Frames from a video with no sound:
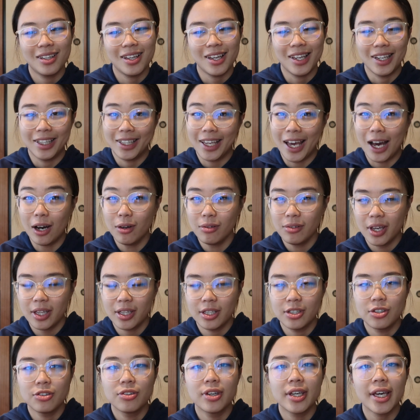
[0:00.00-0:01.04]
an account and
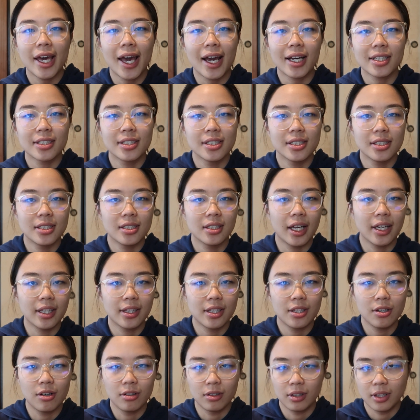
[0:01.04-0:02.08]
then you get access to like
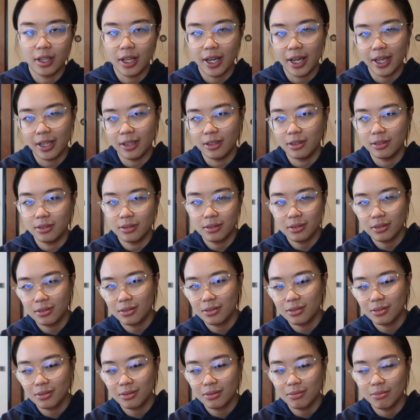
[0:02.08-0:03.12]
the online
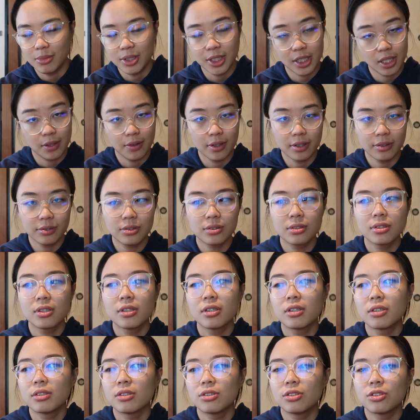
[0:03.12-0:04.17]
materials.
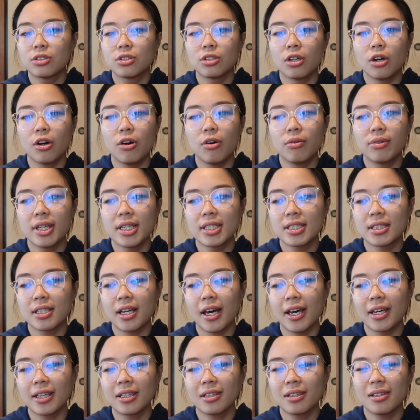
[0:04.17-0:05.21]
So there's
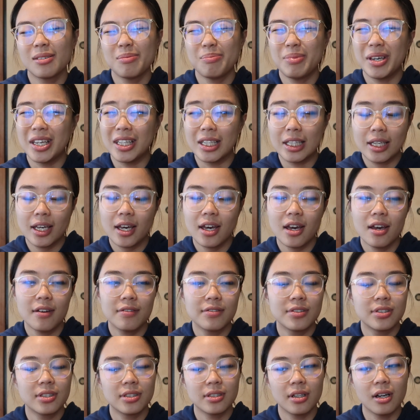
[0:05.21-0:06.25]
like
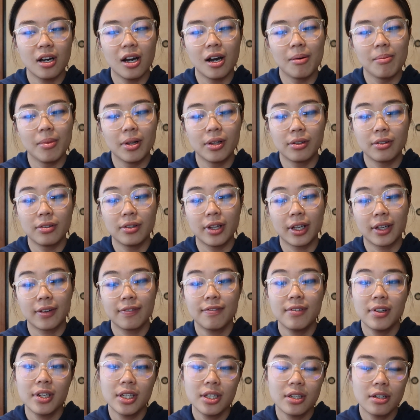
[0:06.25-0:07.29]
PDFs, a lot of like
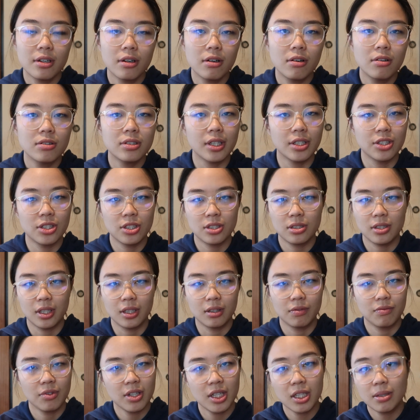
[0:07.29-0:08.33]
videos and just
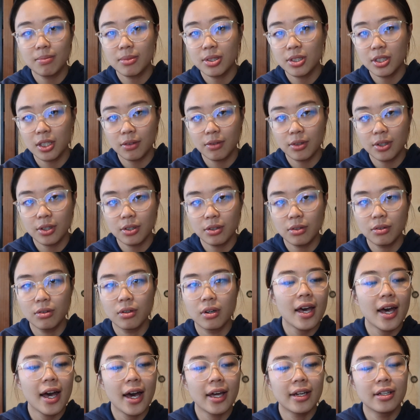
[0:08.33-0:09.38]
like reading material.
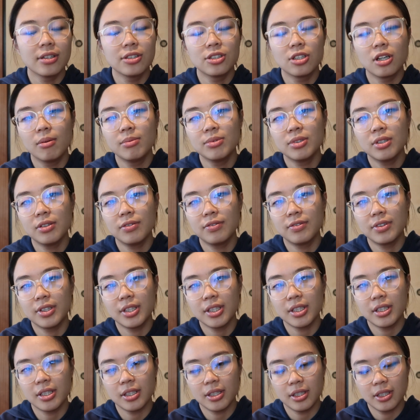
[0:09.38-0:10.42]
And in terms of
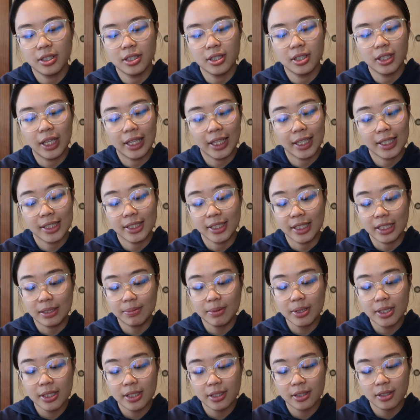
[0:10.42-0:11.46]
the like
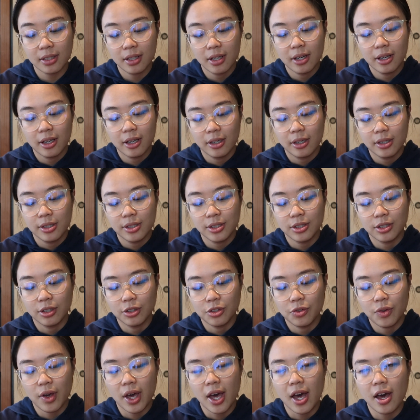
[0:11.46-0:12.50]
assessments, so
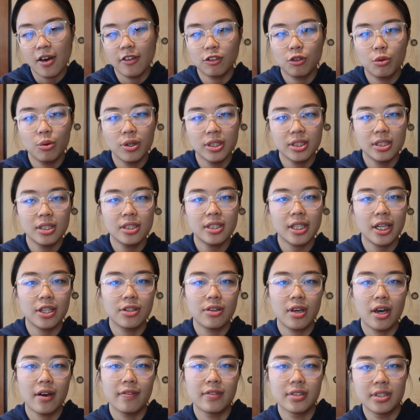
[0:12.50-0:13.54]
you have quizzes and
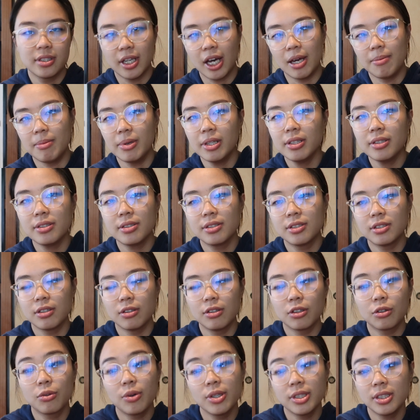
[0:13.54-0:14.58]
you have assignments. So
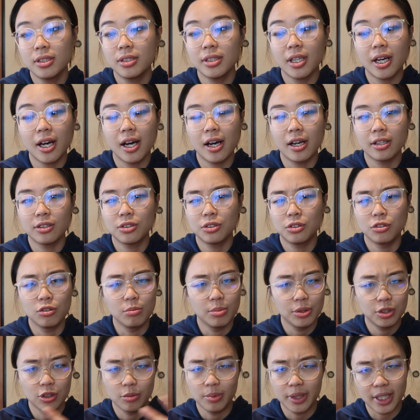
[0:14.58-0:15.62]
the quizzes are
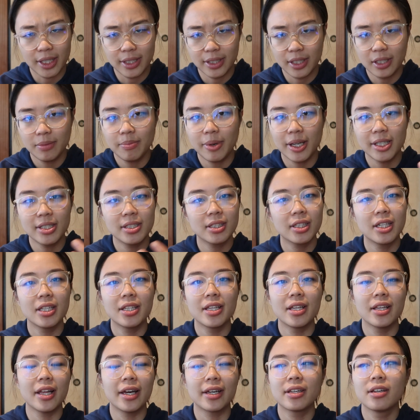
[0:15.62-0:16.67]
super easy. Basically
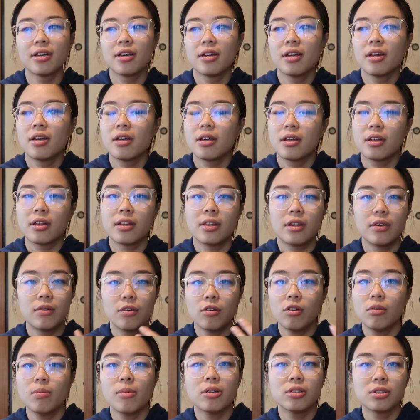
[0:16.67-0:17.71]
they're
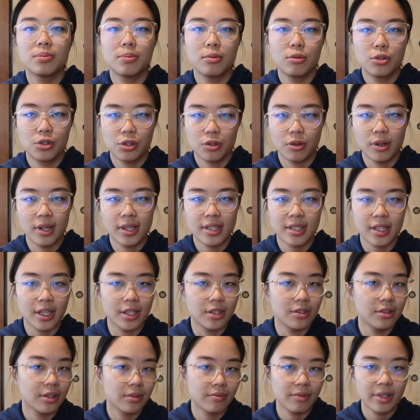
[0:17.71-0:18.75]
all multiple choice
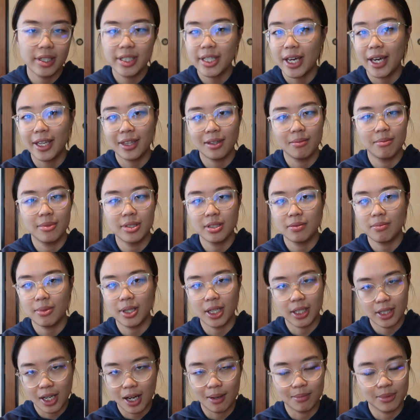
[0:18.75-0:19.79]
and you can retake them as
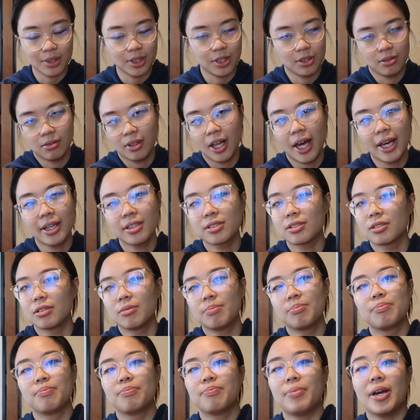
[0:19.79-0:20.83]
many times as you like. So
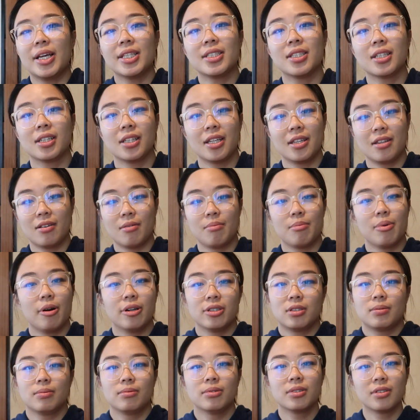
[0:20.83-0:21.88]
basically they're
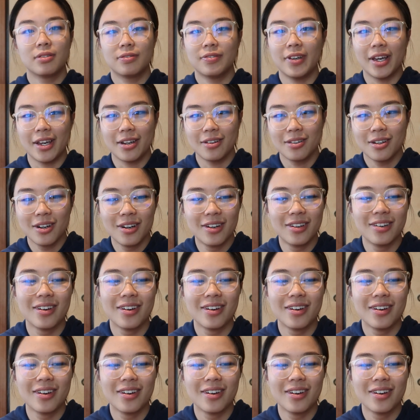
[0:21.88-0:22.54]
impossible to fail.